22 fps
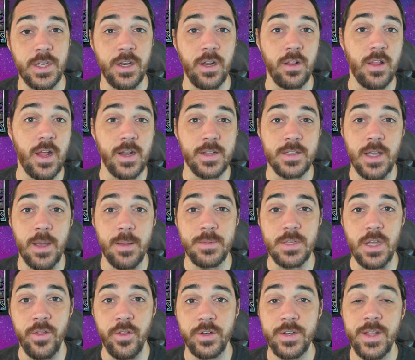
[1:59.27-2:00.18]
And a lot of
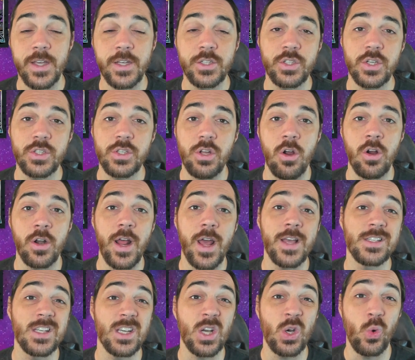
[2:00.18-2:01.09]
times other decks just aren't
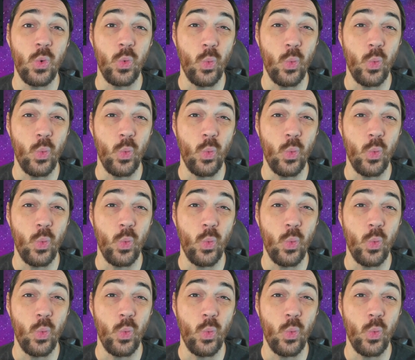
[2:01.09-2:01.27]
as